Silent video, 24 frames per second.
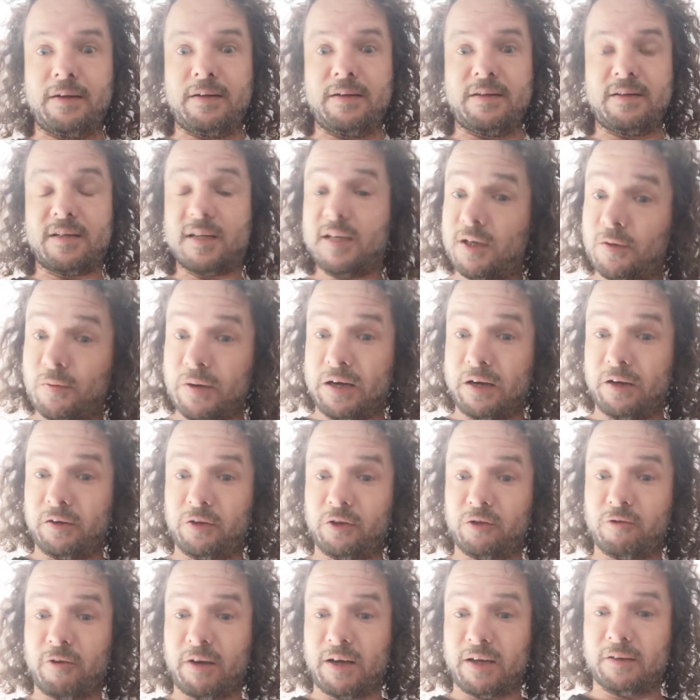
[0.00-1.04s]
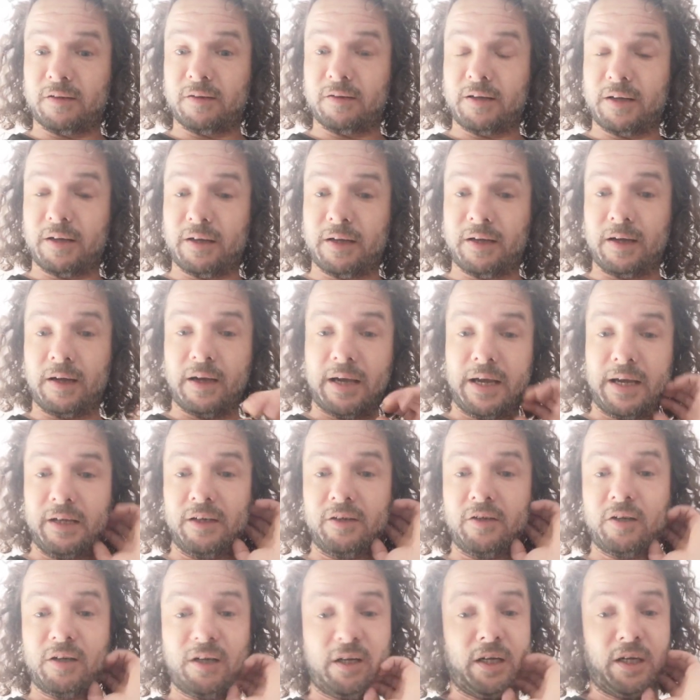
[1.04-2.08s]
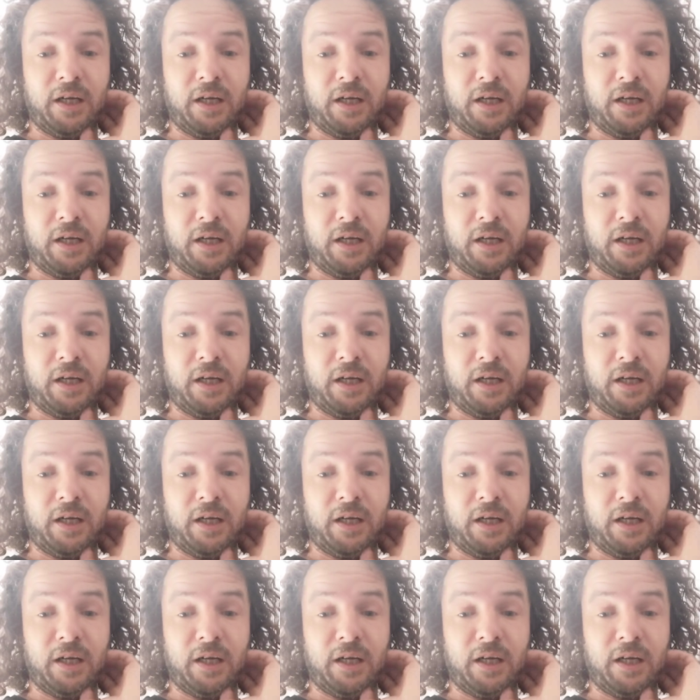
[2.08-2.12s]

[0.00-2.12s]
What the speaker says: see you out on the track today. And